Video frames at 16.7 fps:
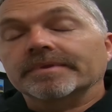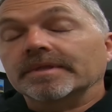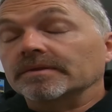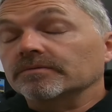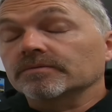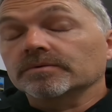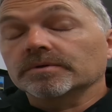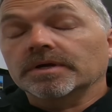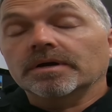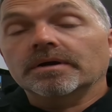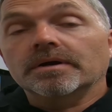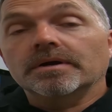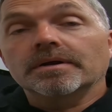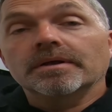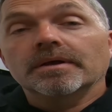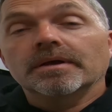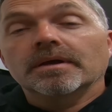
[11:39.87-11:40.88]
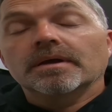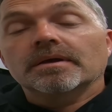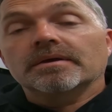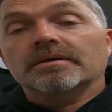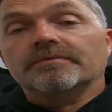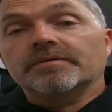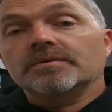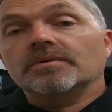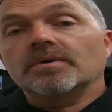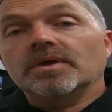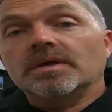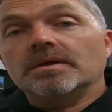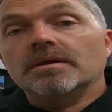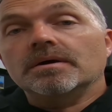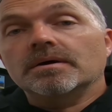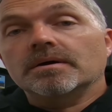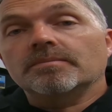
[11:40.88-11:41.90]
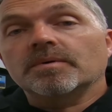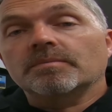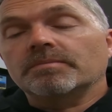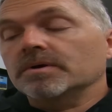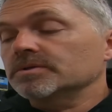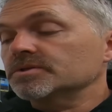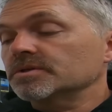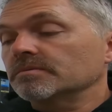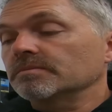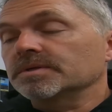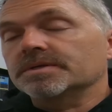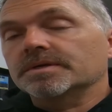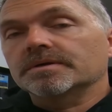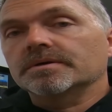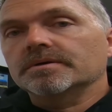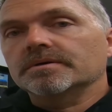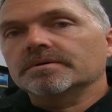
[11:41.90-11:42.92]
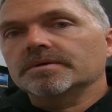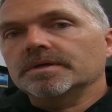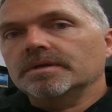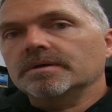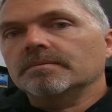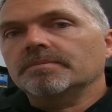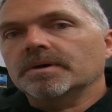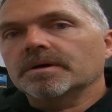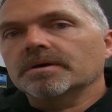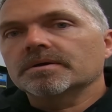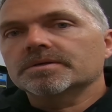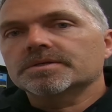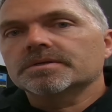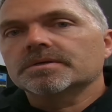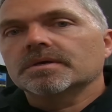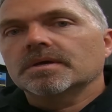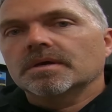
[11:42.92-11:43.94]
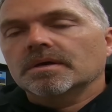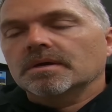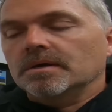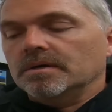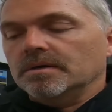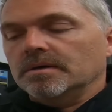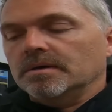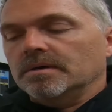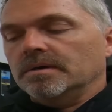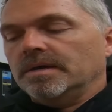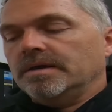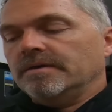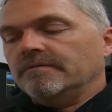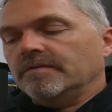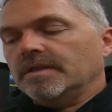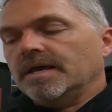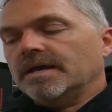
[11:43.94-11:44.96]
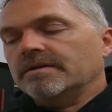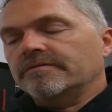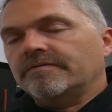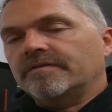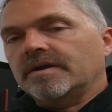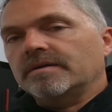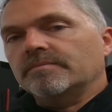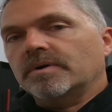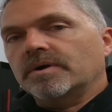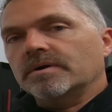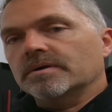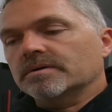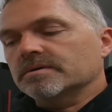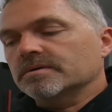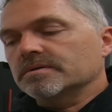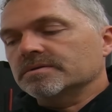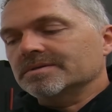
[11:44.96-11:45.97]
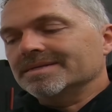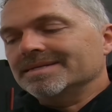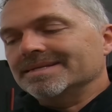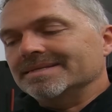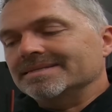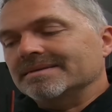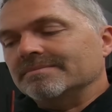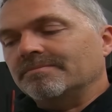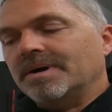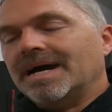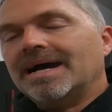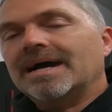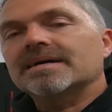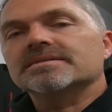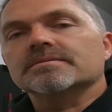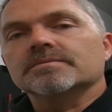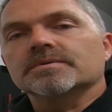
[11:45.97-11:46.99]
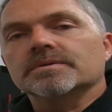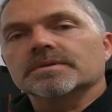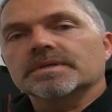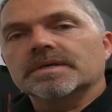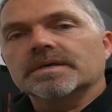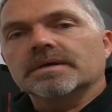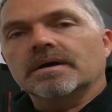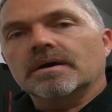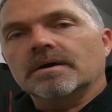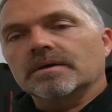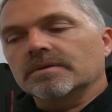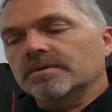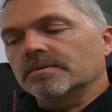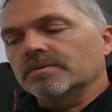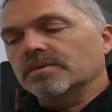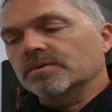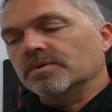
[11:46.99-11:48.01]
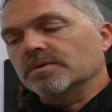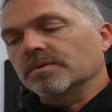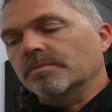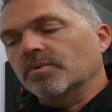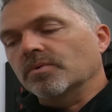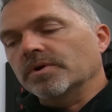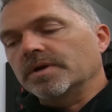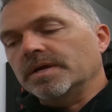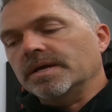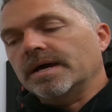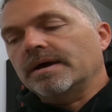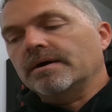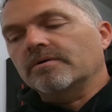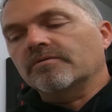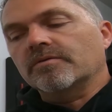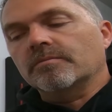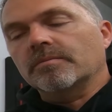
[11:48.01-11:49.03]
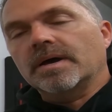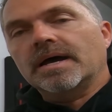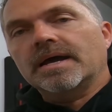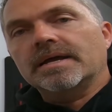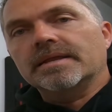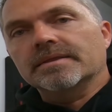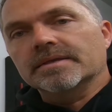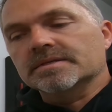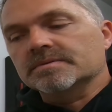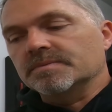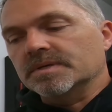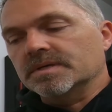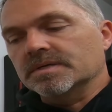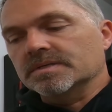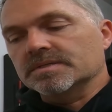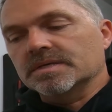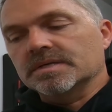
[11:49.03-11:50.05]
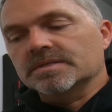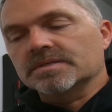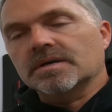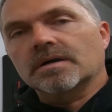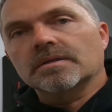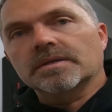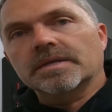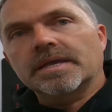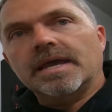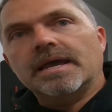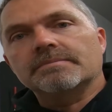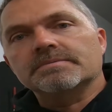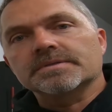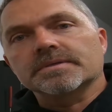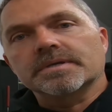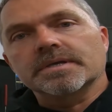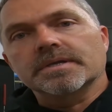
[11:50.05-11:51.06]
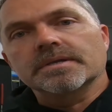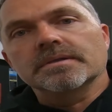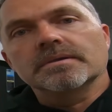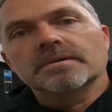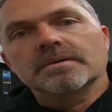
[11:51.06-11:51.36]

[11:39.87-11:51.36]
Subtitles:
It's really hard. If you eat up a bunch of material, you eat up parts, have a lot of fine particles, it is impossible to get all the debris out from behind this because it's all encapsulated.